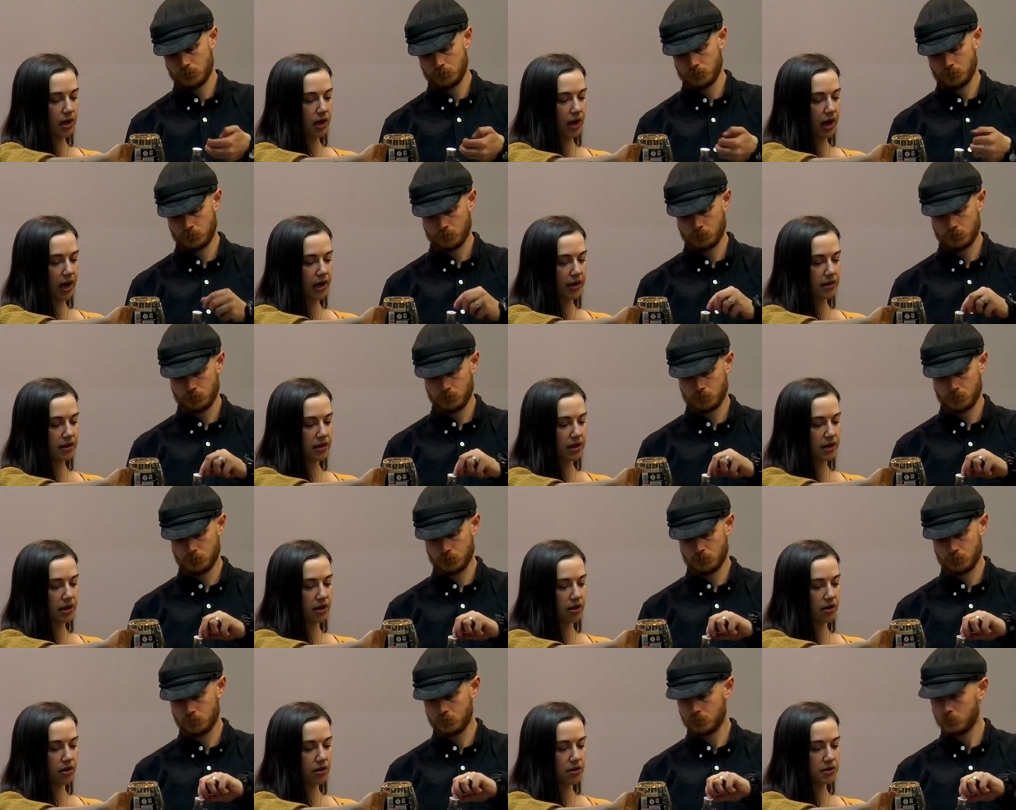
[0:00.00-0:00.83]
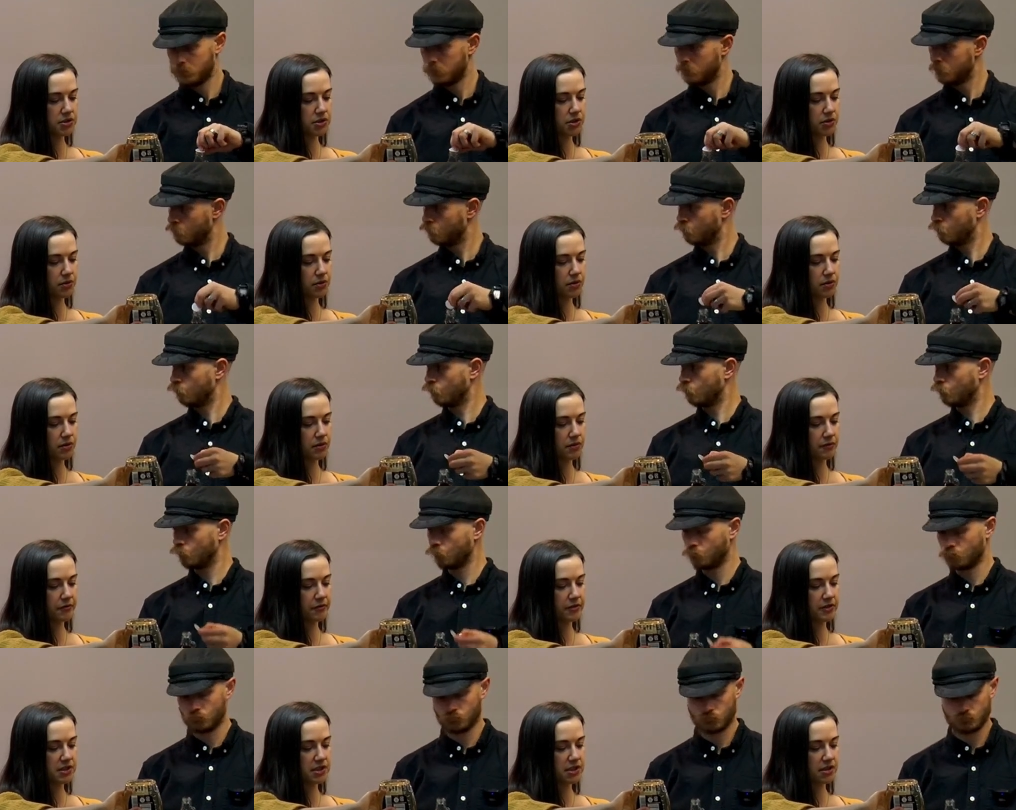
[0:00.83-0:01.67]
Speaker 1: I think it also
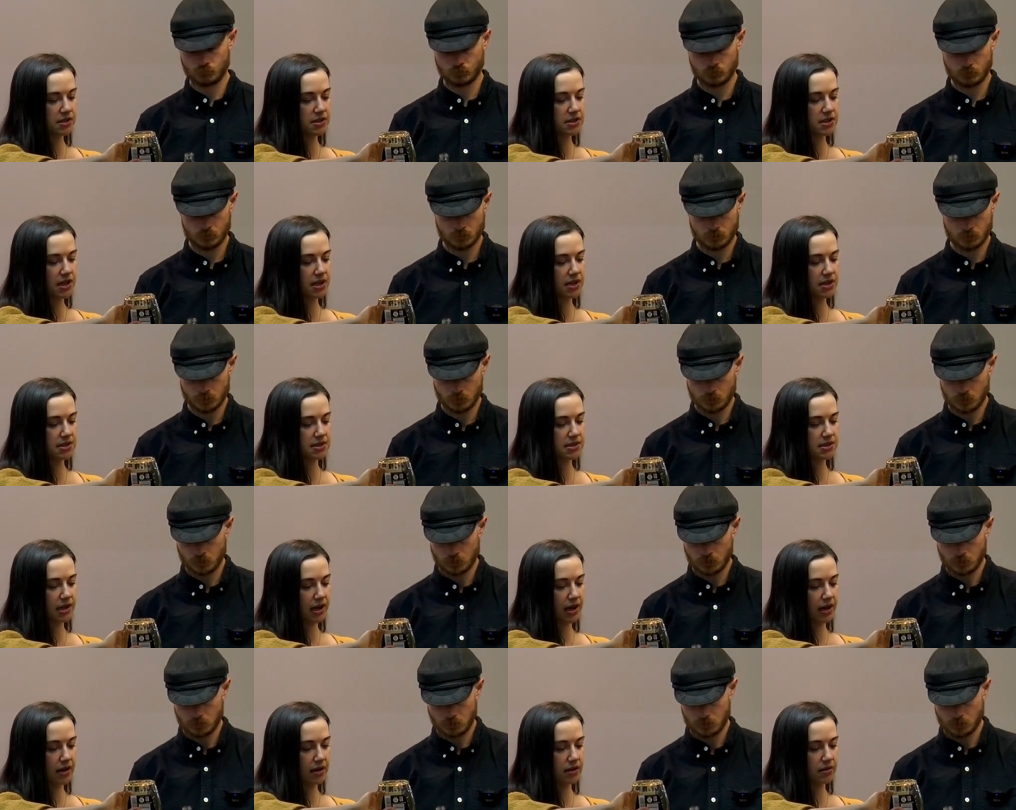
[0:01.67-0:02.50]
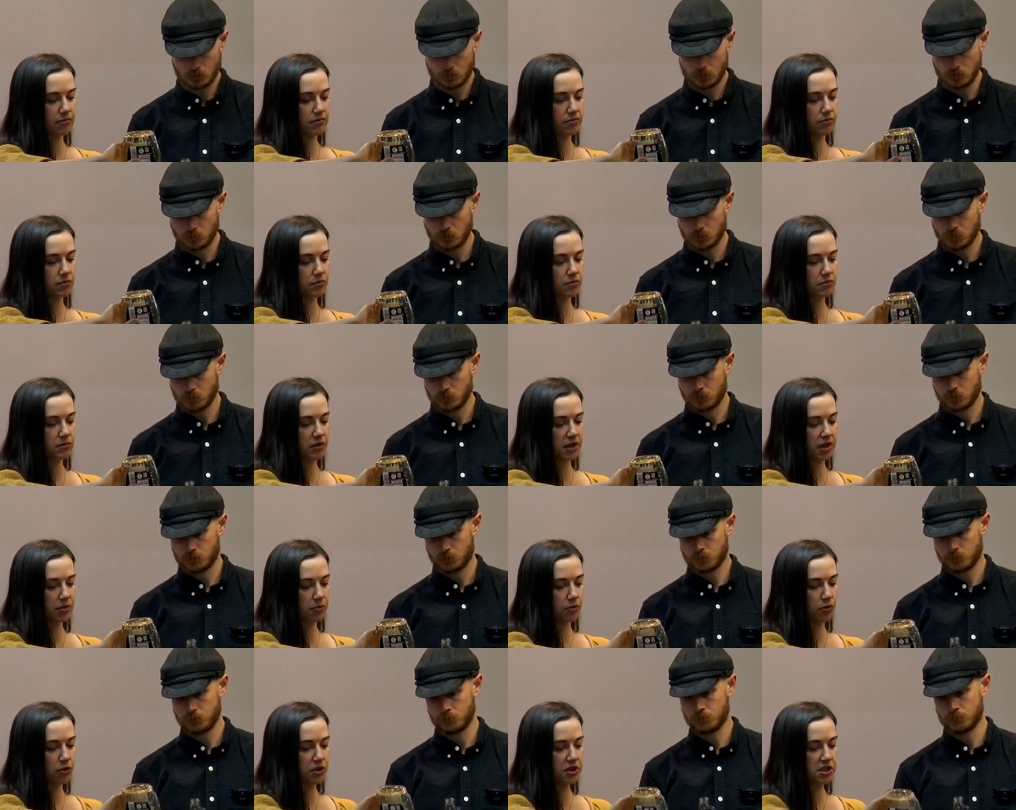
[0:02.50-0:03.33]
facilitates that like
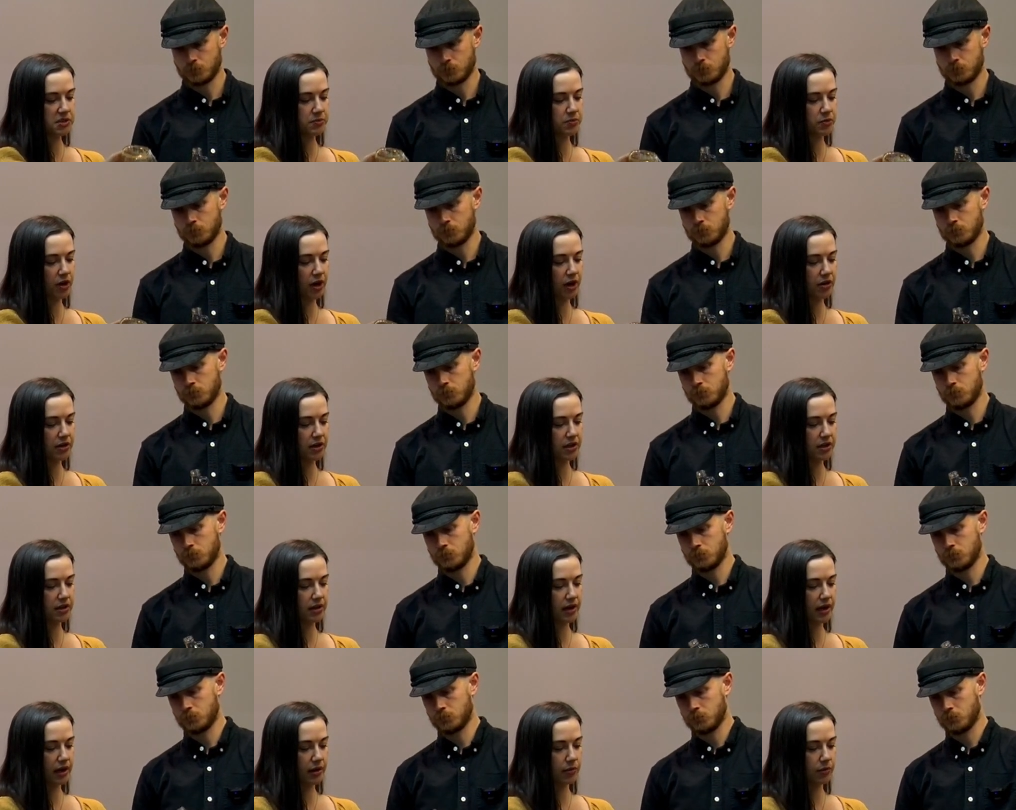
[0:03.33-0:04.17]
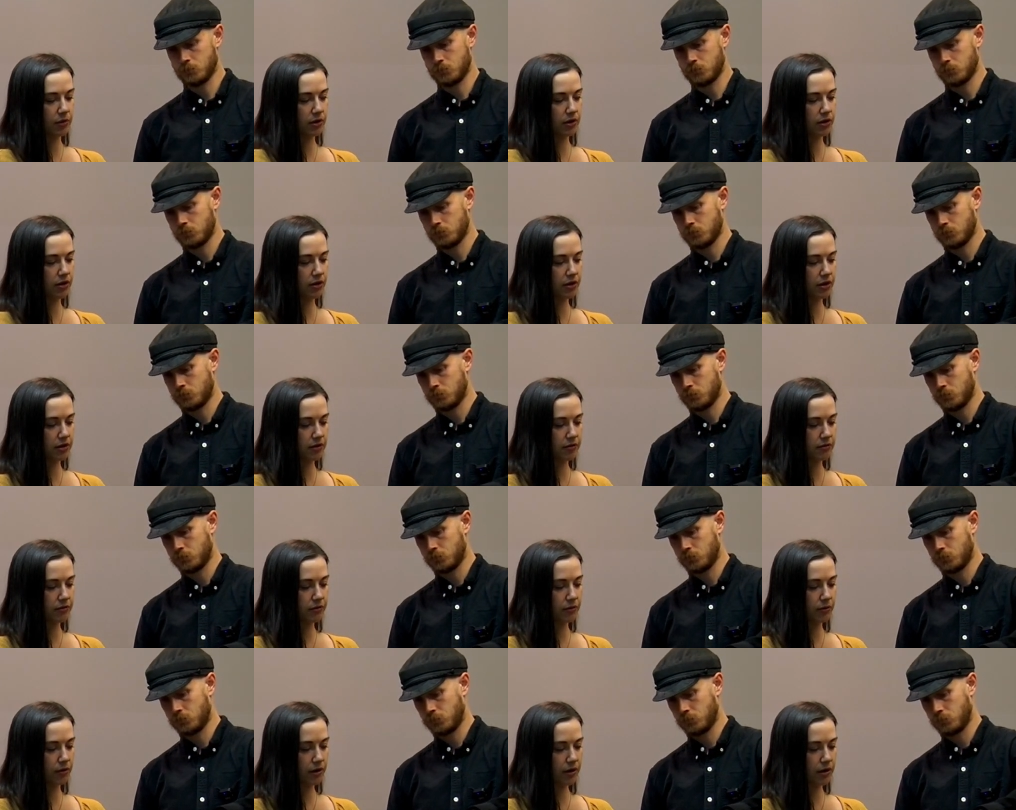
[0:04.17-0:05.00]
moist brownie that we're looking
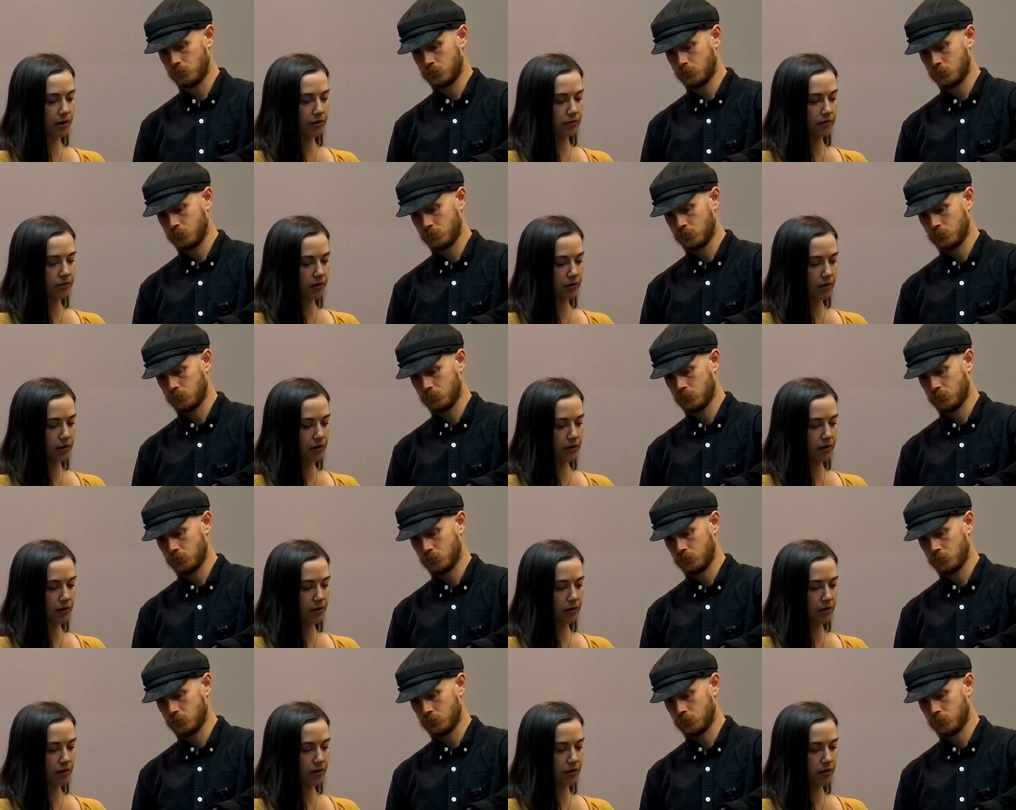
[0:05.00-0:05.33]
for.